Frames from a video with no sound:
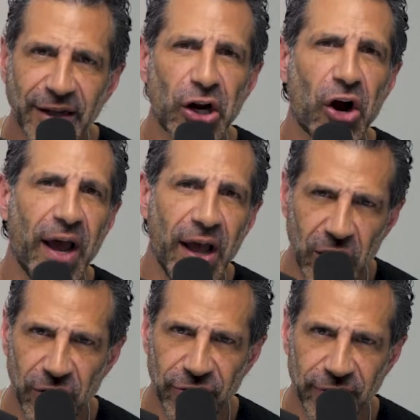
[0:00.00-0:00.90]
in our
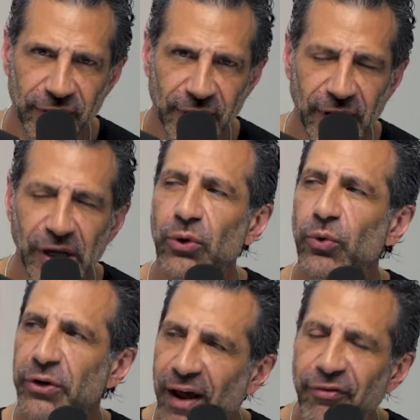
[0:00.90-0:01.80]
health,
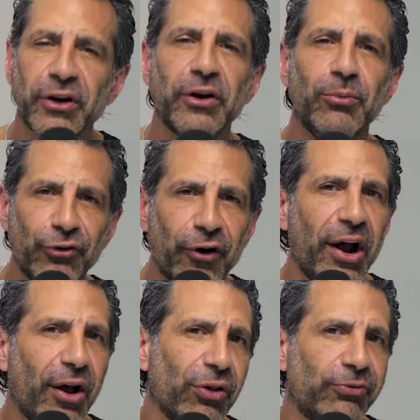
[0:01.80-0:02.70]
we're never going to move our
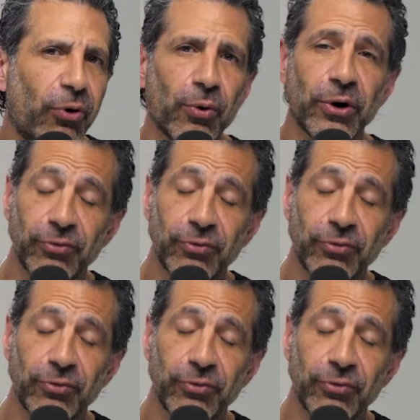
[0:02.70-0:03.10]
health forward.